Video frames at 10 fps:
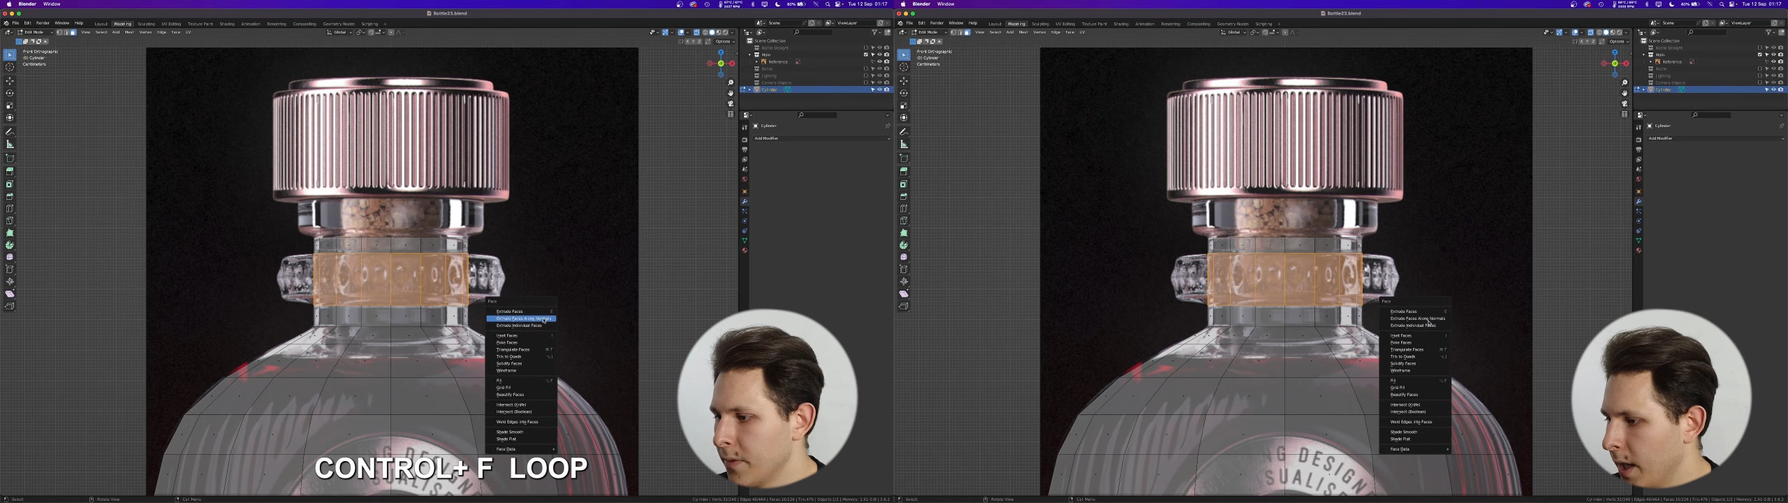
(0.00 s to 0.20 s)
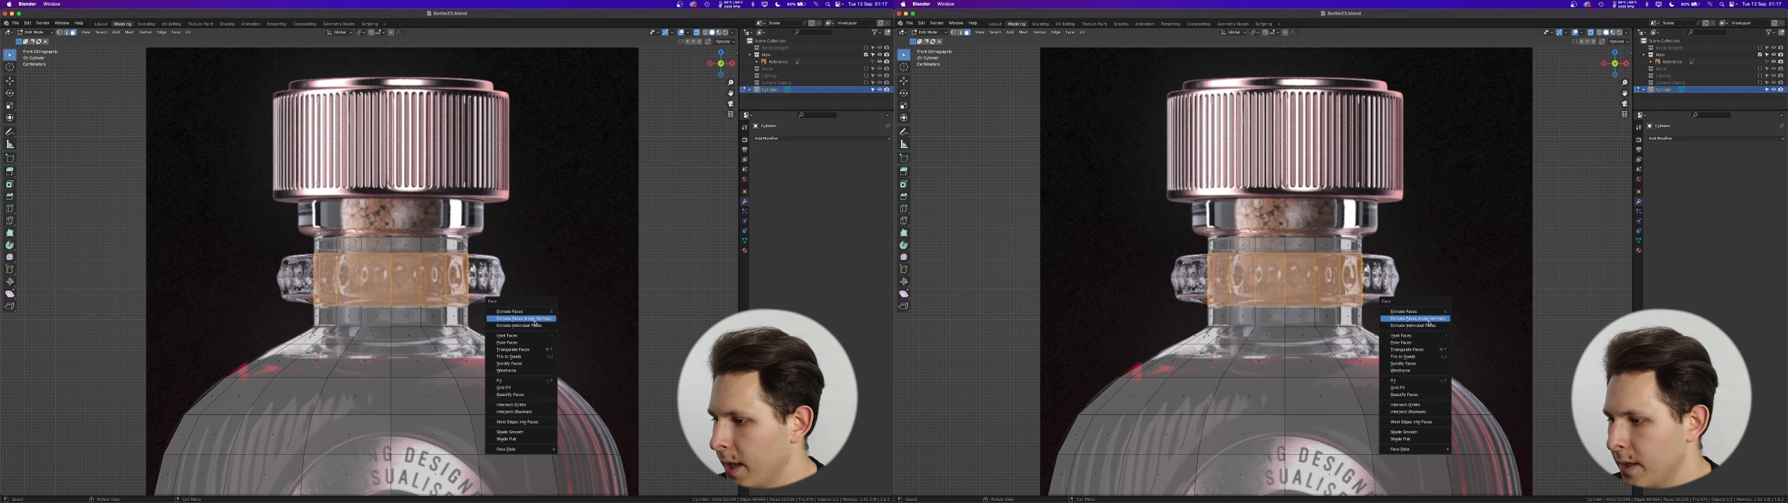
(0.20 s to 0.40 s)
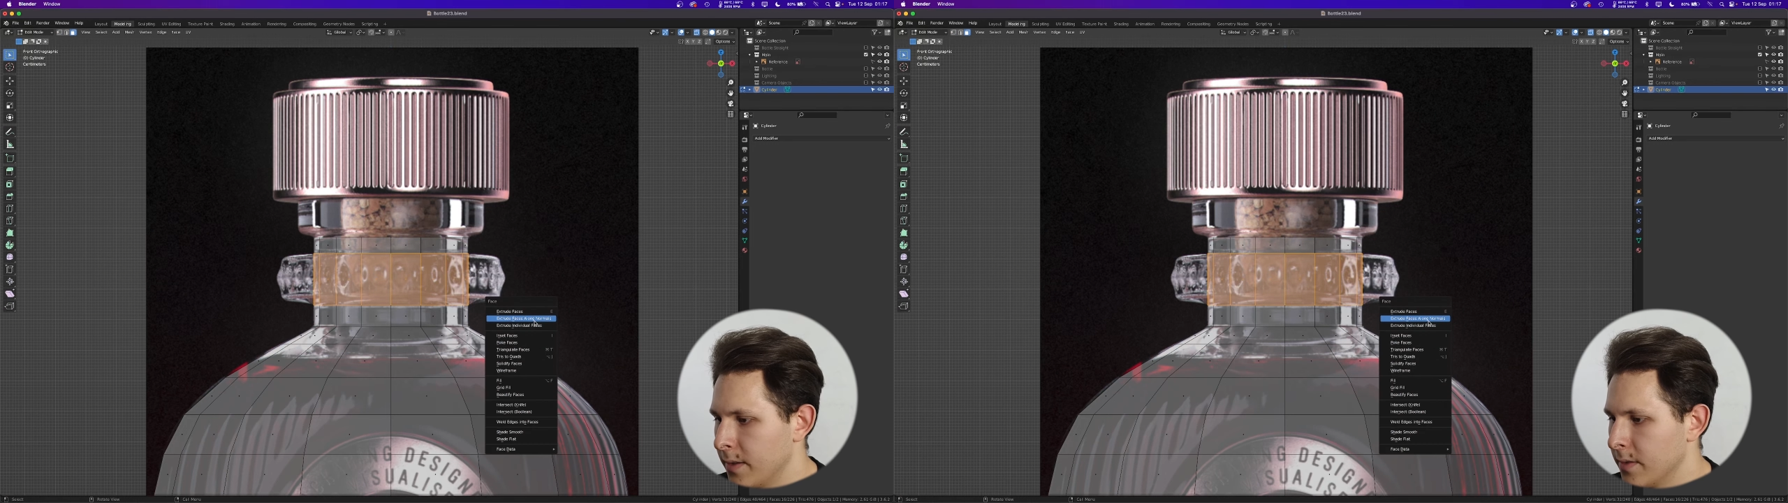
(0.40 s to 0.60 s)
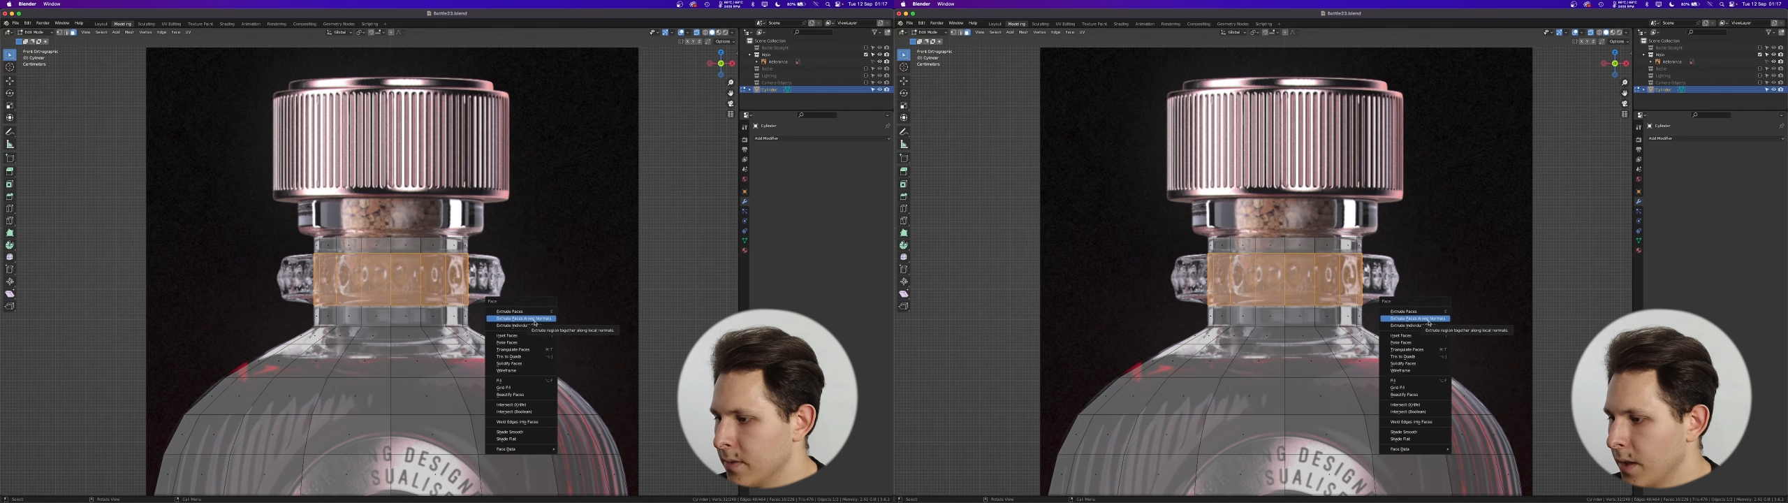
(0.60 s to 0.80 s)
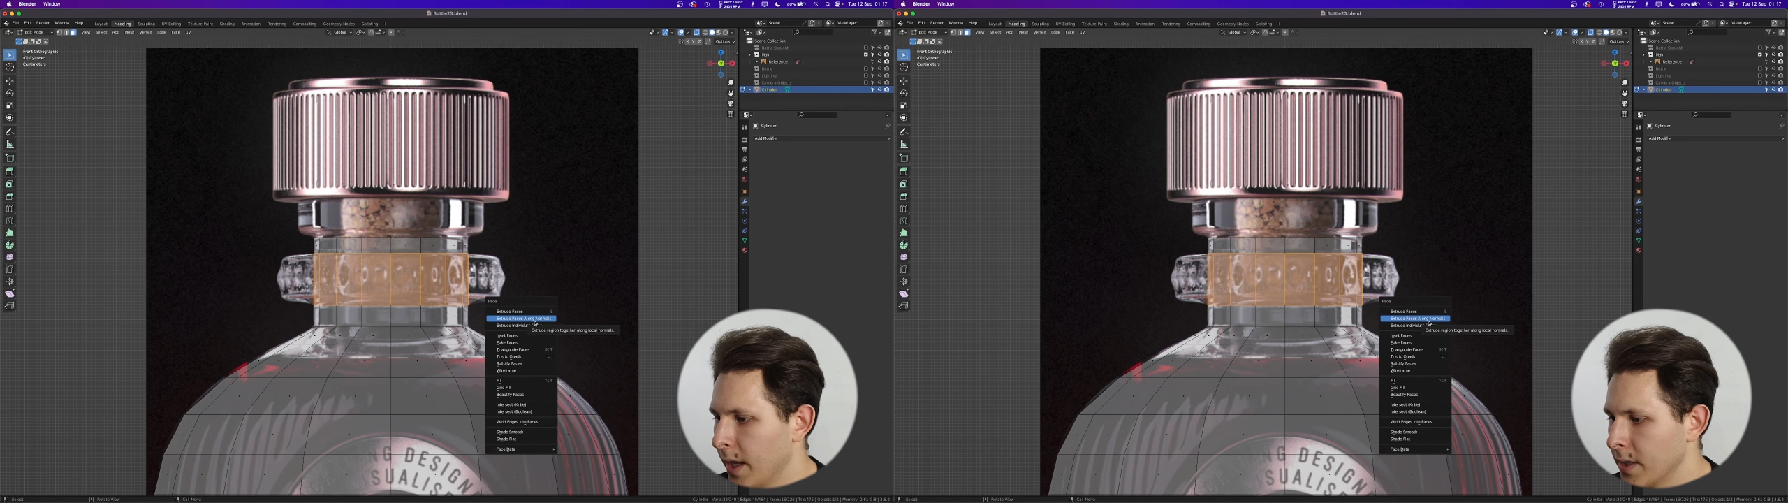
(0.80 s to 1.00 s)

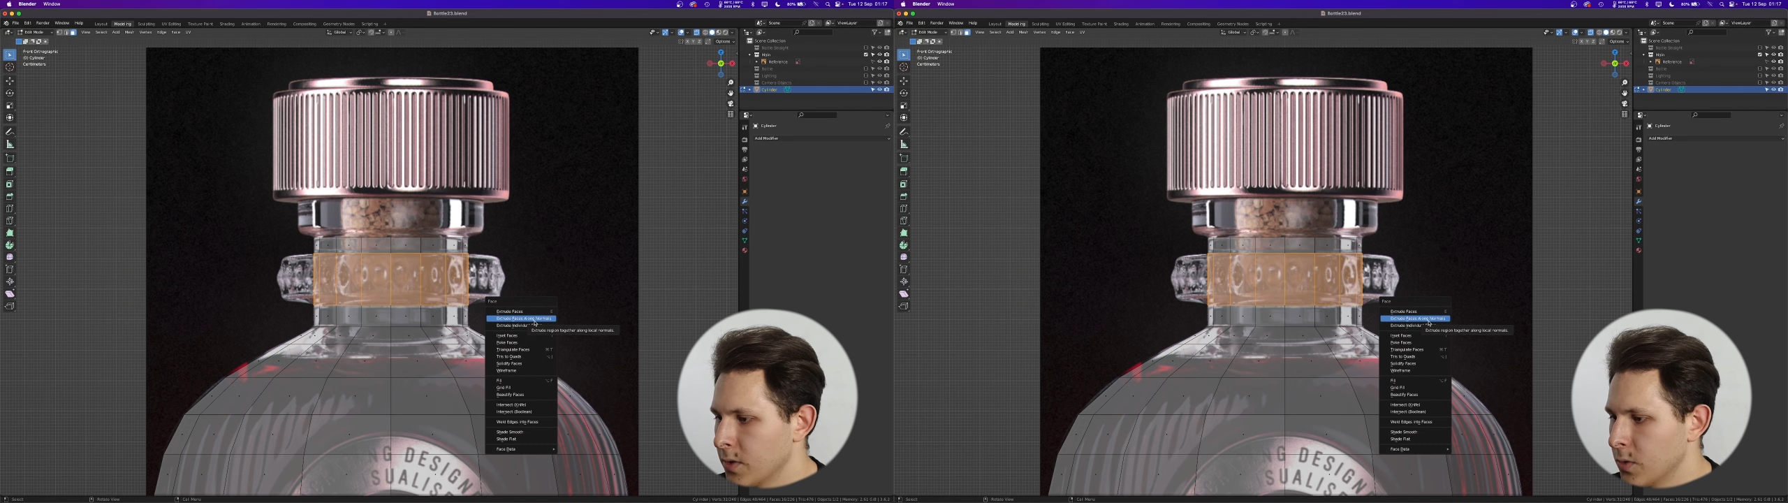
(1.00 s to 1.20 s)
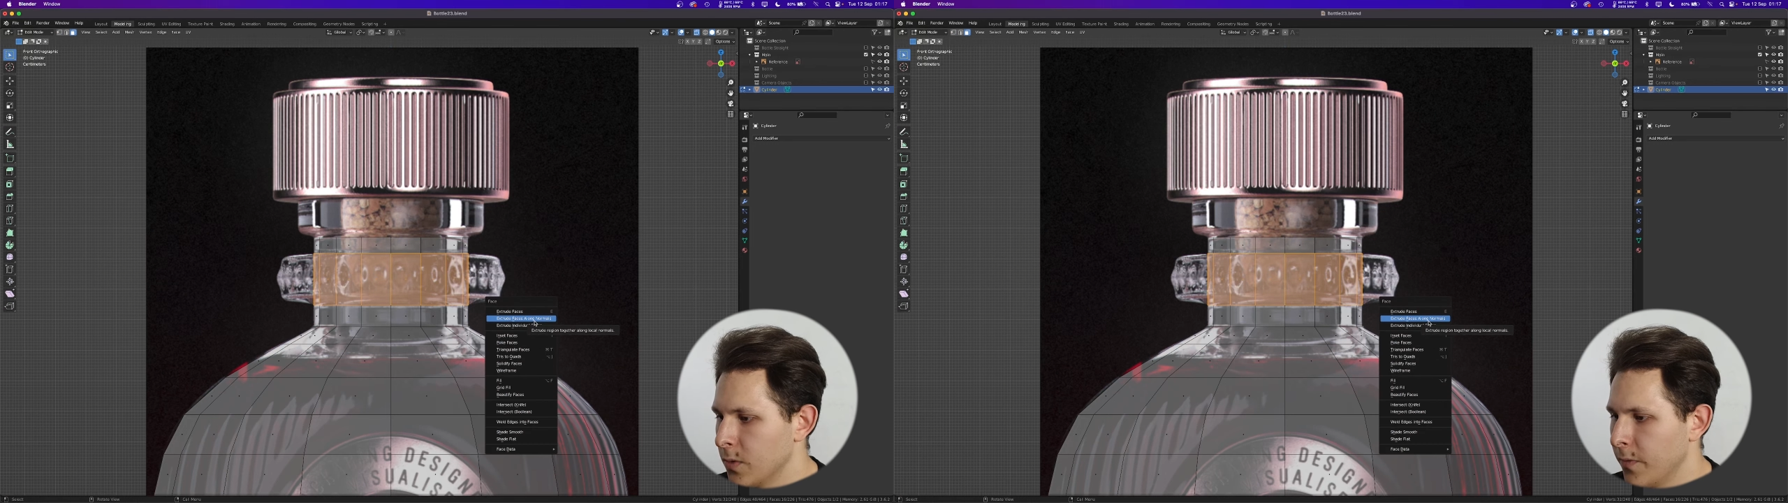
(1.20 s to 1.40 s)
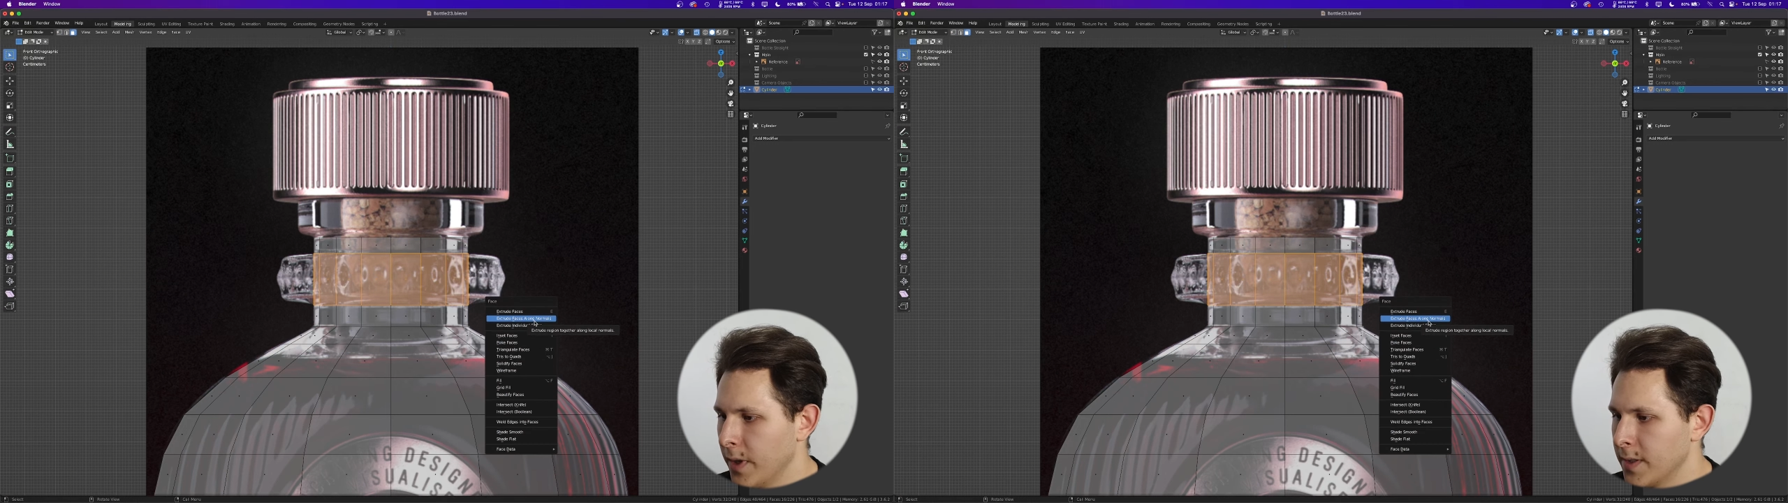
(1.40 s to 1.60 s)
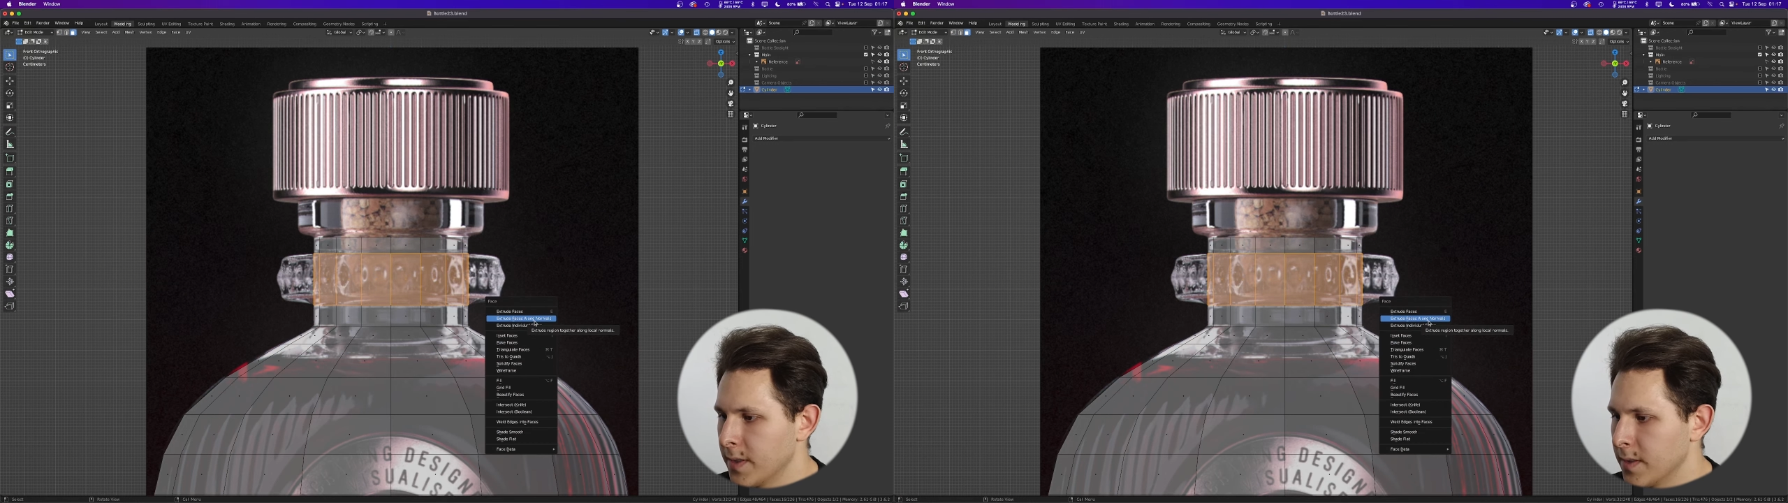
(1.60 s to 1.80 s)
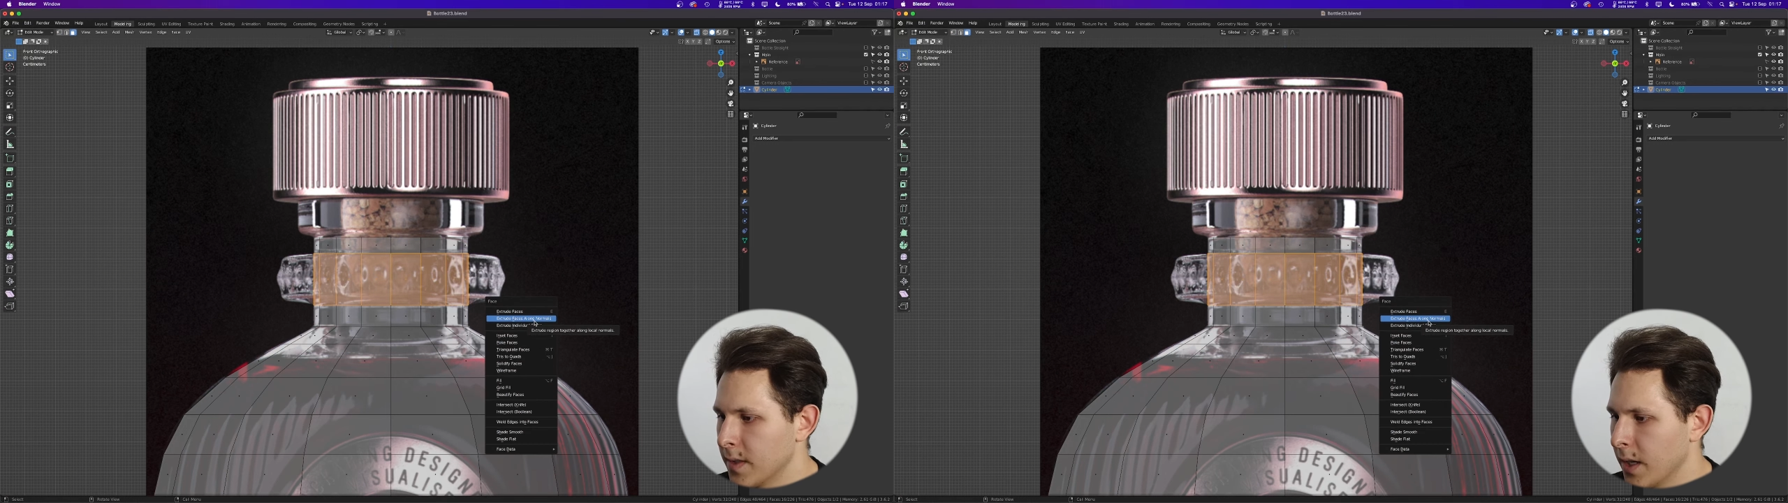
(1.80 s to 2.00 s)
and extrude faces